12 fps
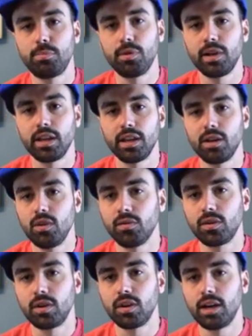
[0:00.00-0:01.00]
putting
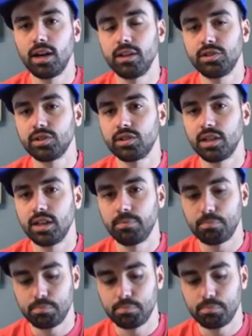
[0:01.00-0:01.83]
over just a